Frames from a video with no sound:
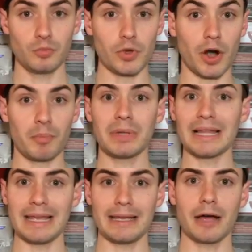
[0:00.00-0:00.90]
We are
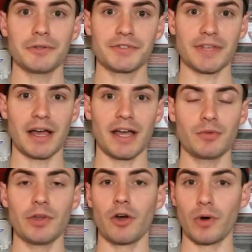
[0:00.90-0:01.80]
playing
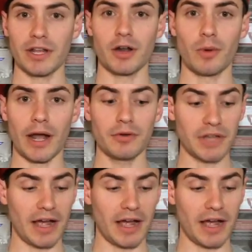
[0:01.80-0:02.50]
outside, we are running around.